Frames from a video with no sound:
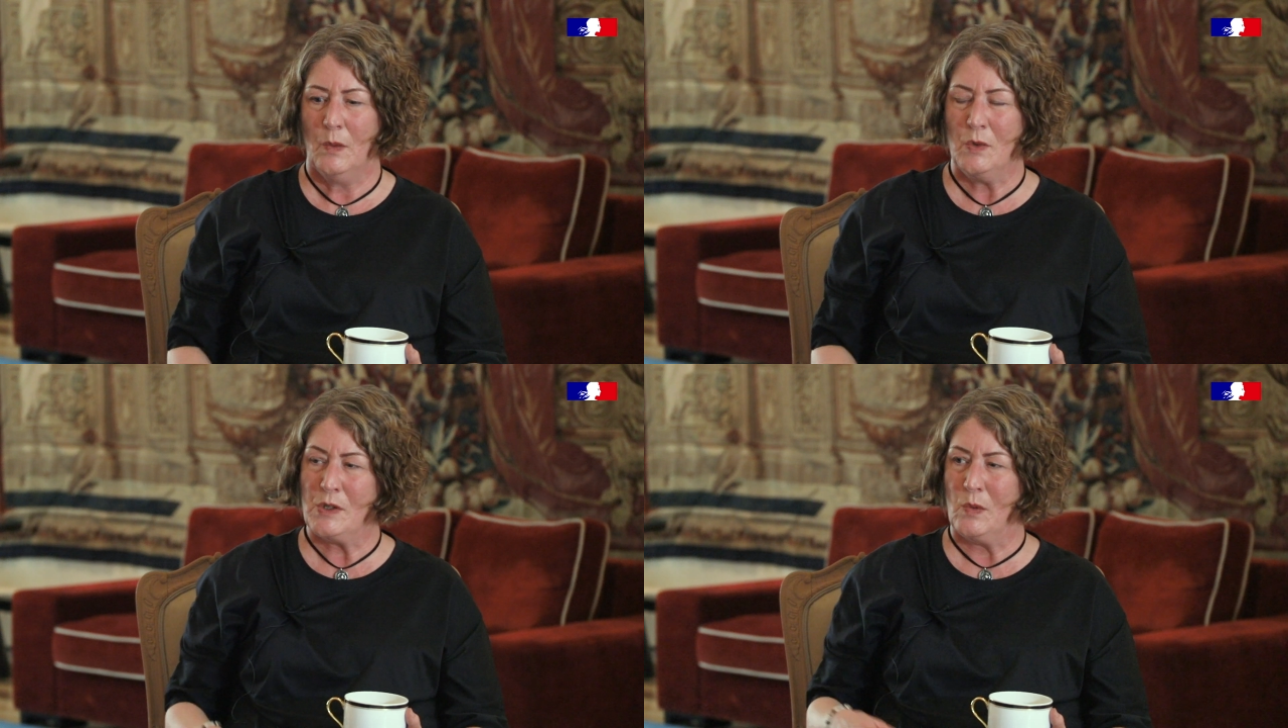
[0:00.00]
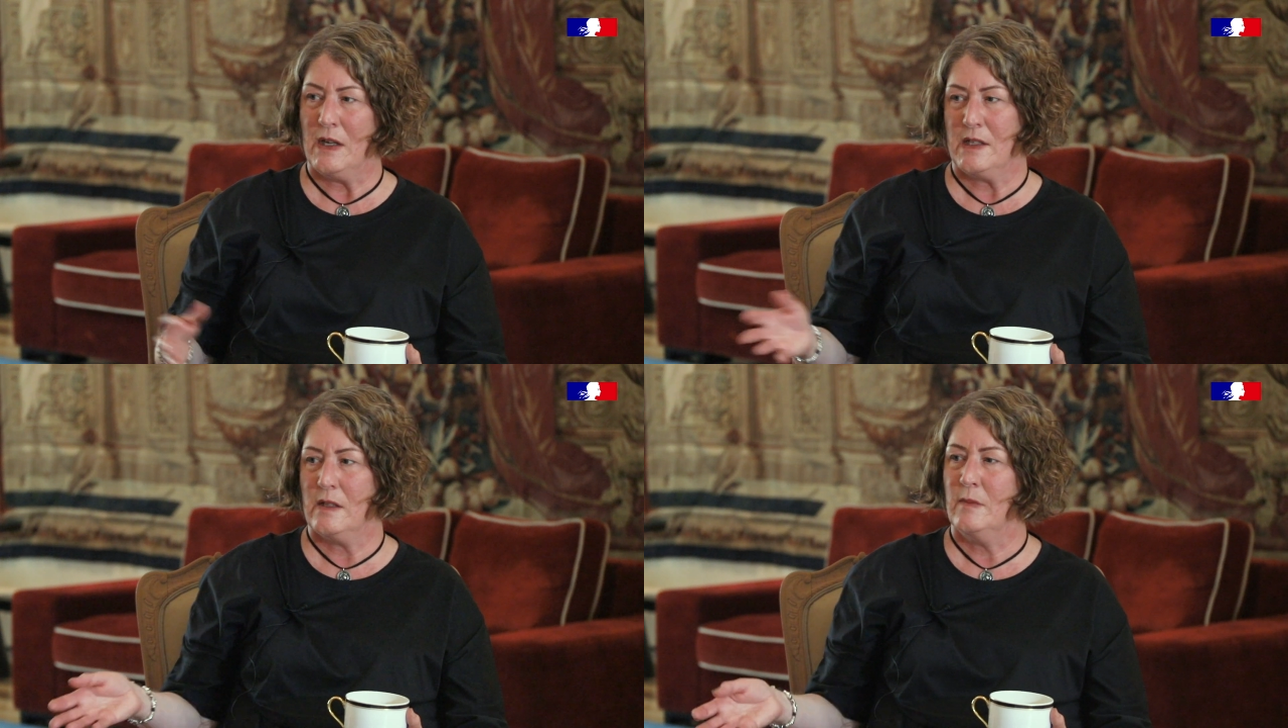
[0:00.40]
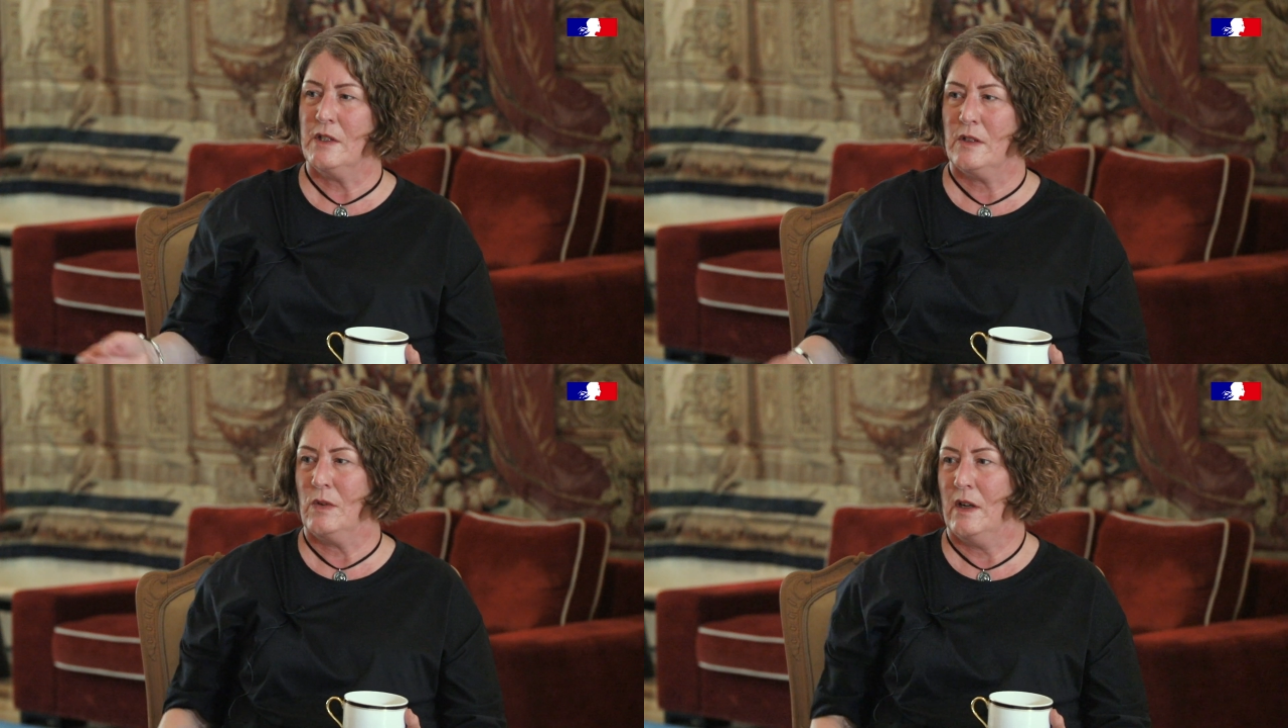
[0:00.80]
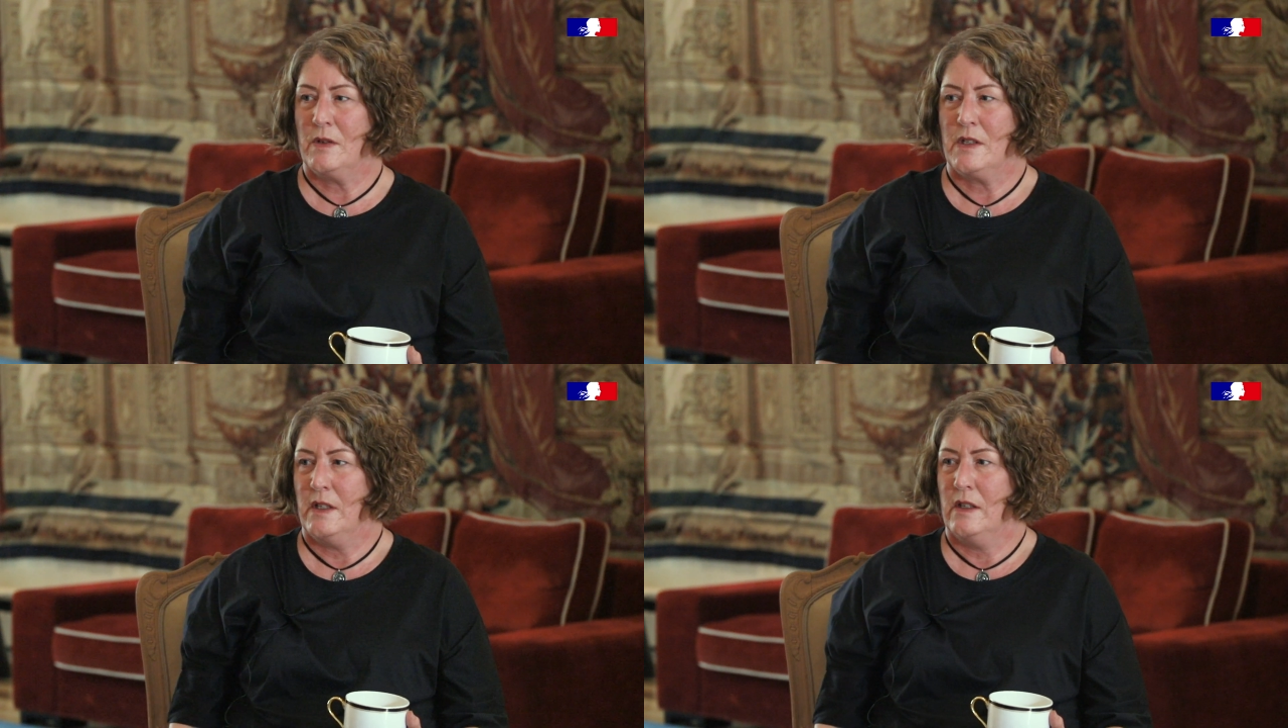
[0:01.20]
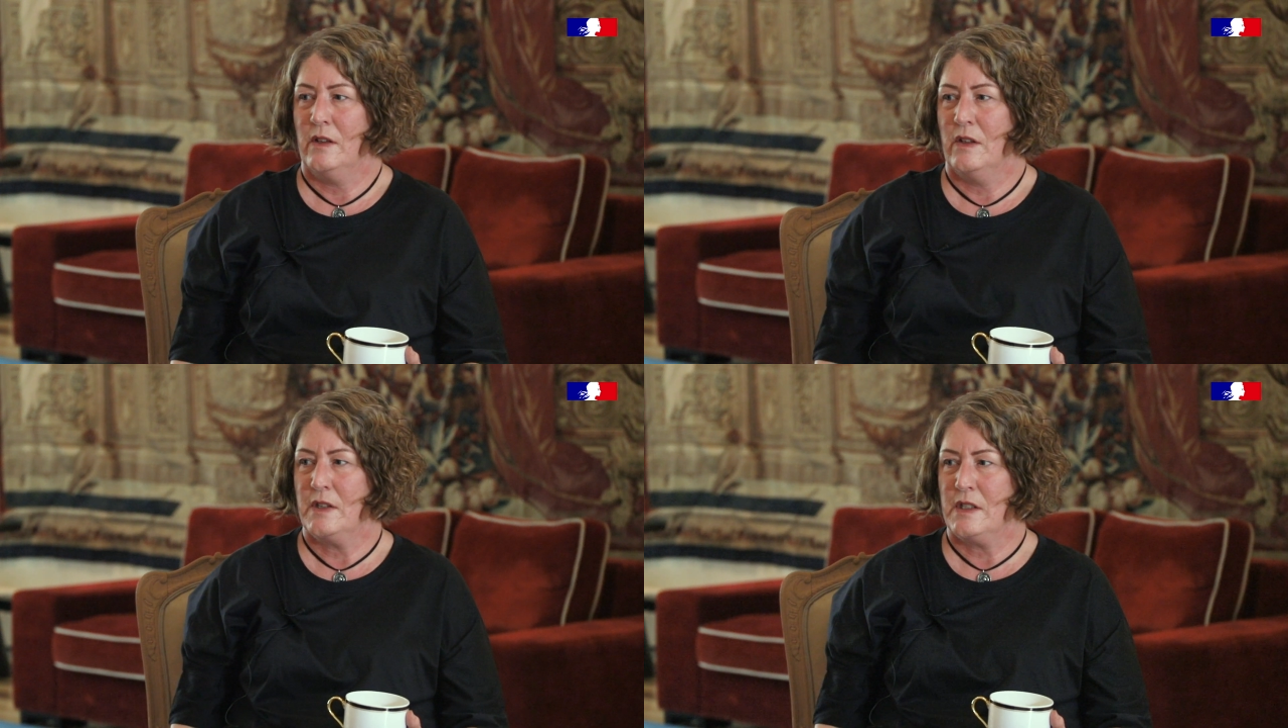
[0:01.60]
was quite similar to what I was seeing
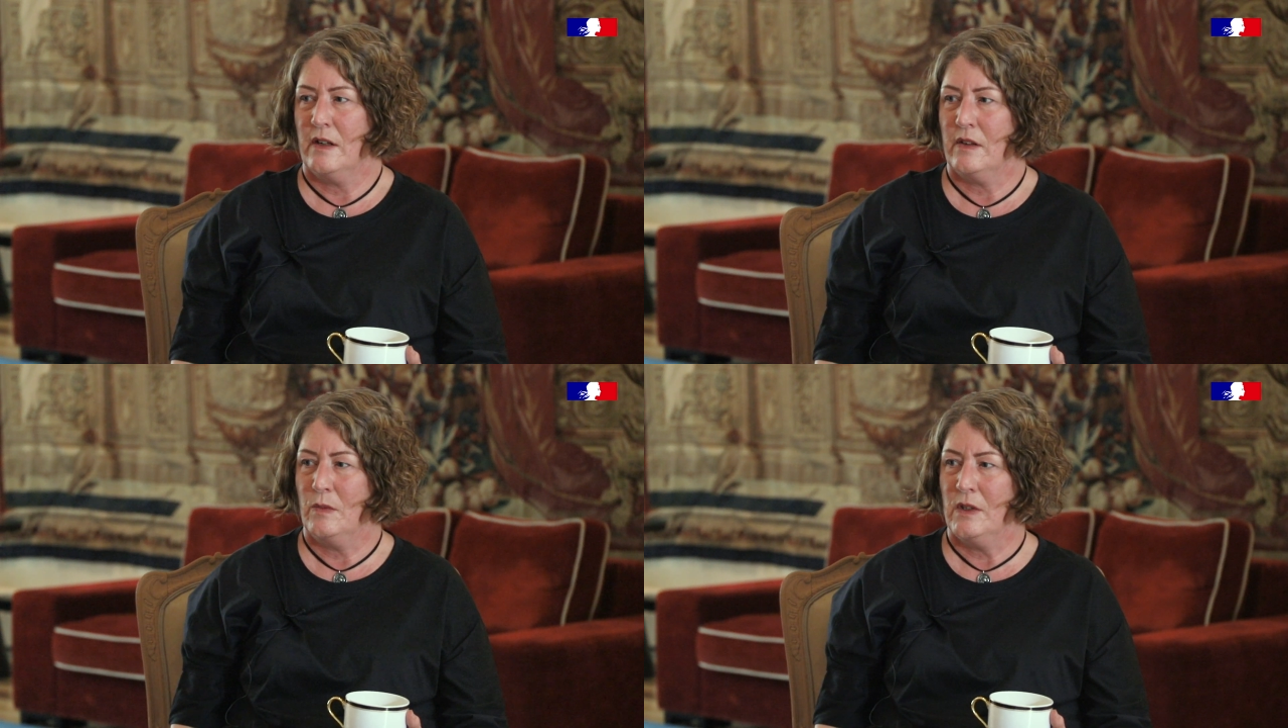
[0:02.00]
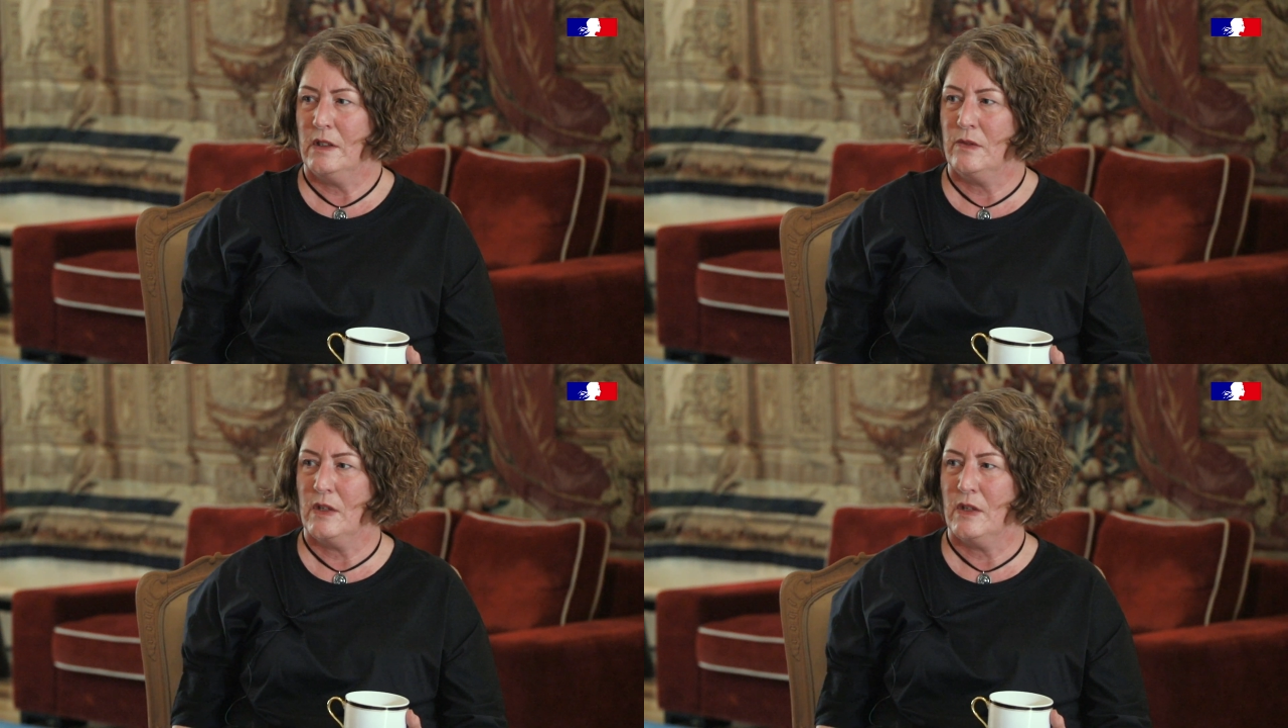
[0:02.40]
on the other side of the world,